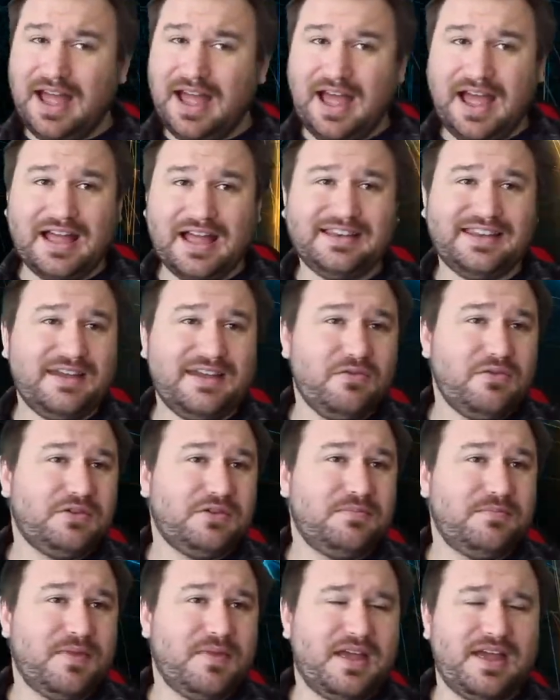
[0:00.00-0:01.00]
And it
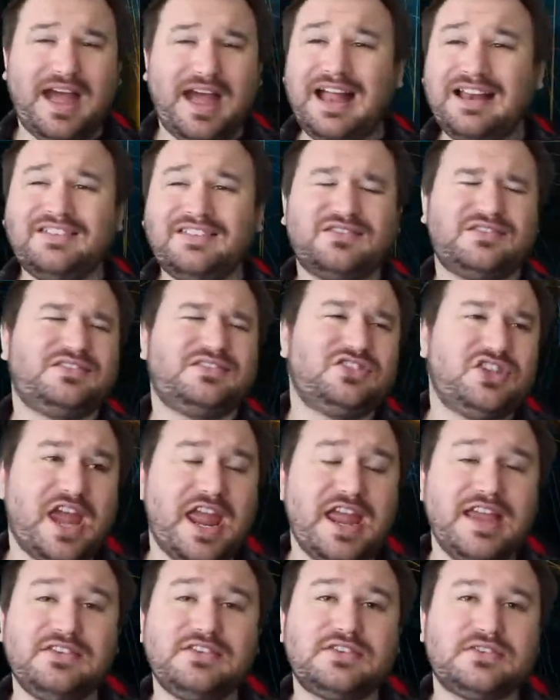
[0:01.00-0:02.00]
would
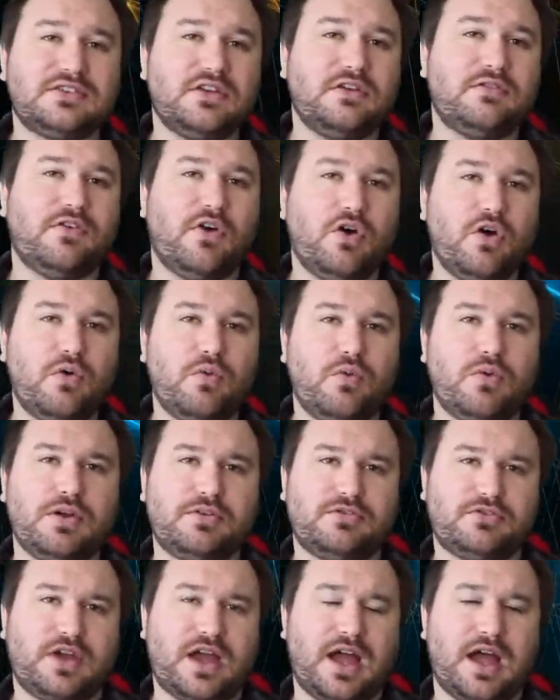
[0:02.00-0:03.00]
change stuff up with
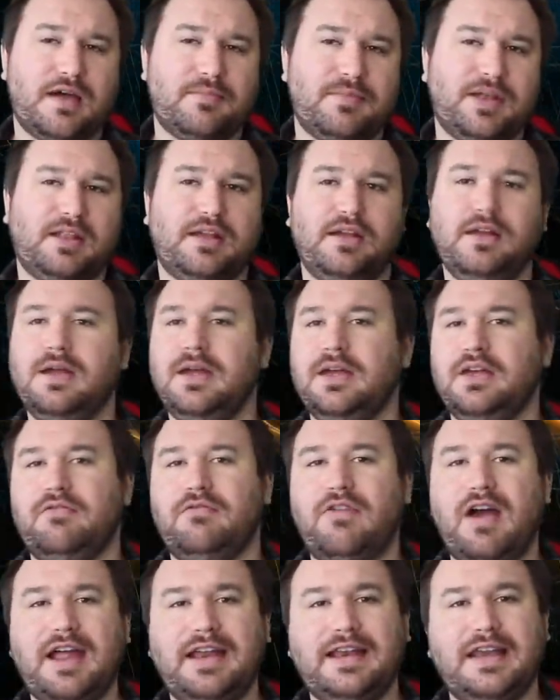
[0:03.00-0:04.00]
Carmella.
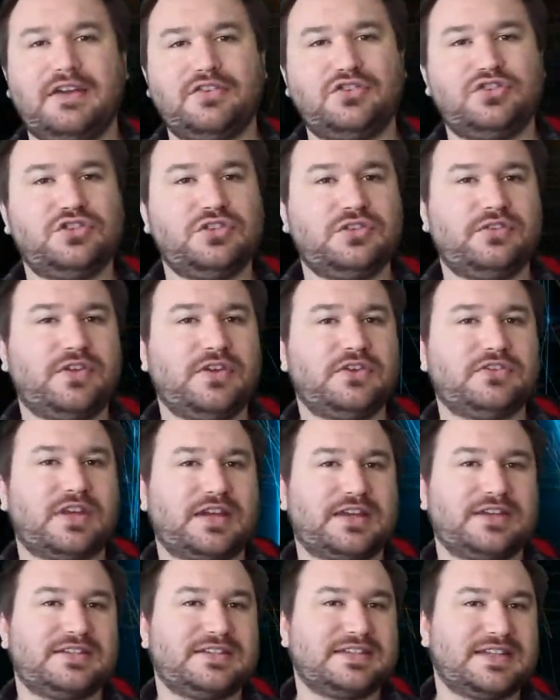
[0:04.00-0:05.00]
Right now she just feels
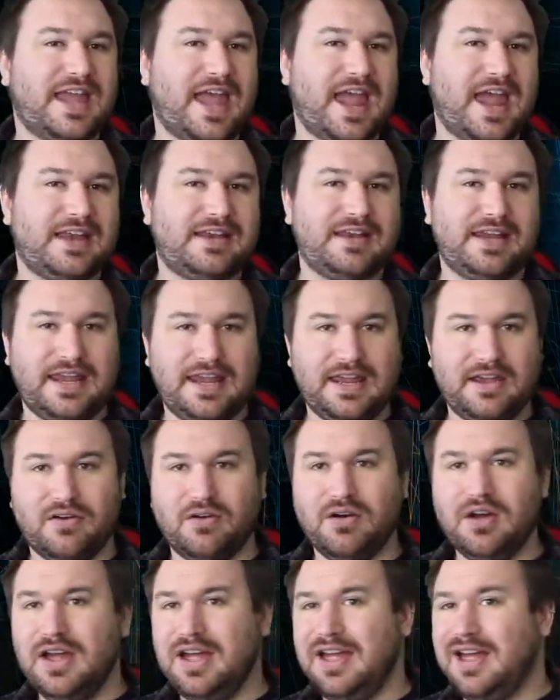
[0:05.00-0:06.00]
like a scared
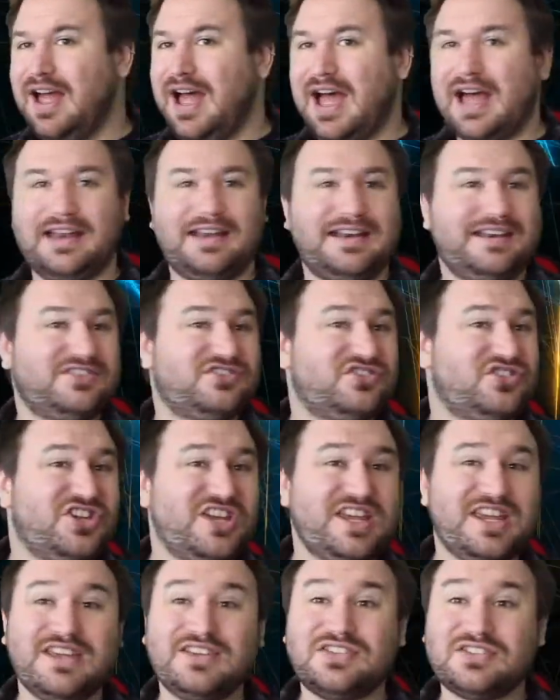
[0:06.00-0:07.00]
heel and
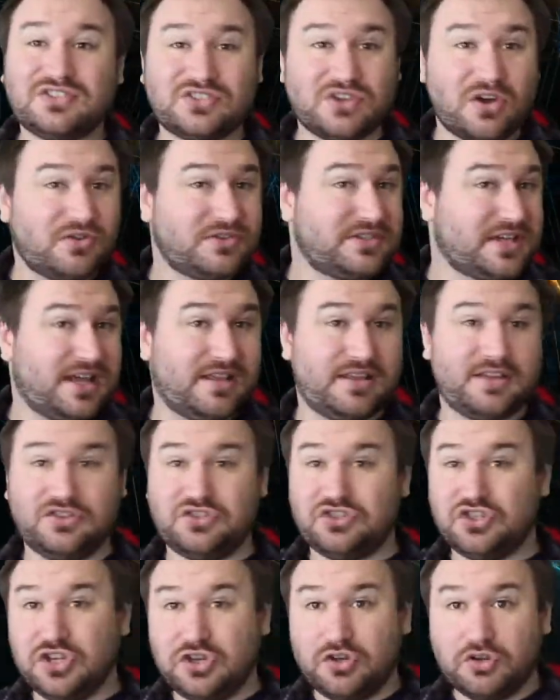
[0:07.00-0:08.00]
she is so talented.
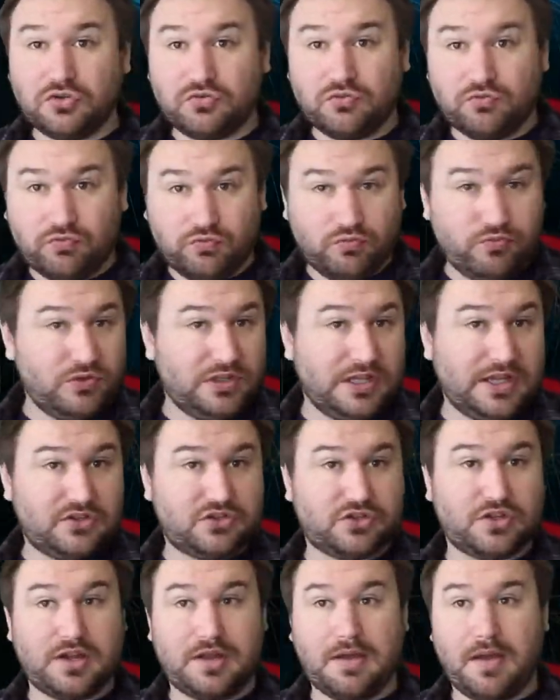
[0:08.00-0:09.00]
She could
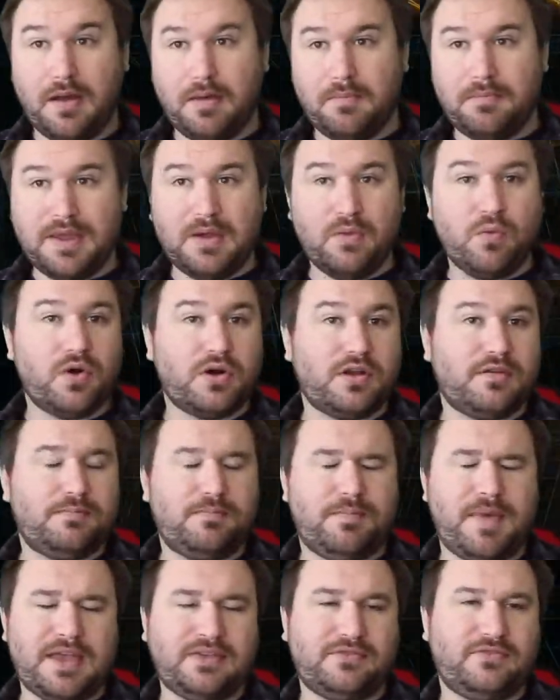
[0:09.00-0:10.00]
literally be one of the
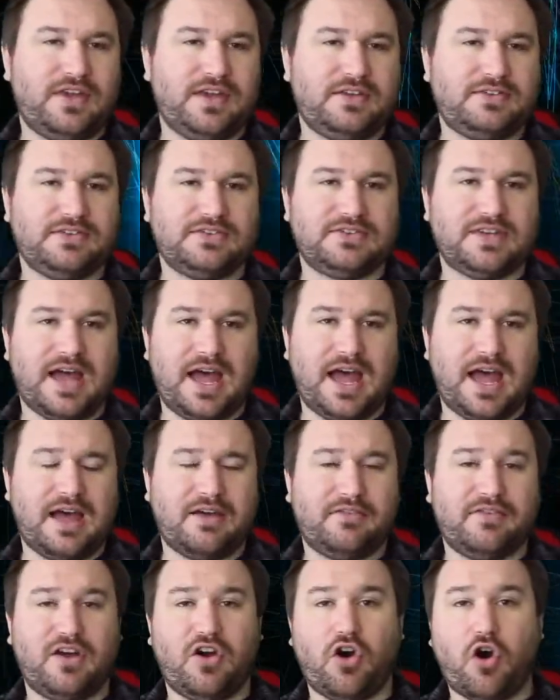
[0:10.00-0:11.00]
best faces to
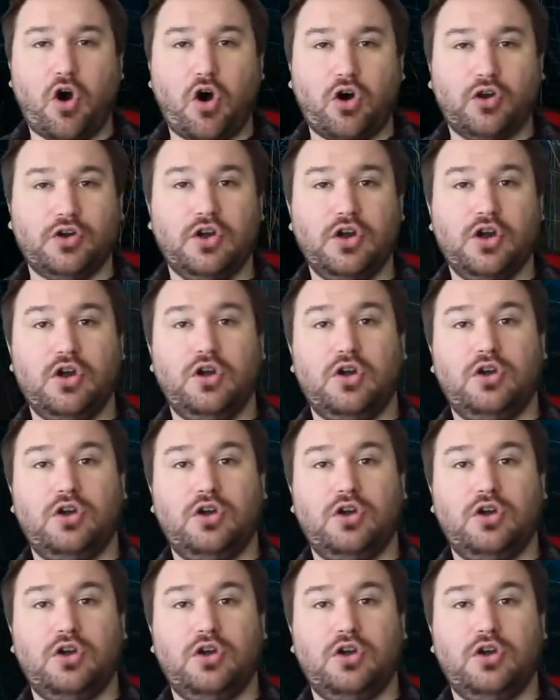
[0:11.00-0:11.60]
have on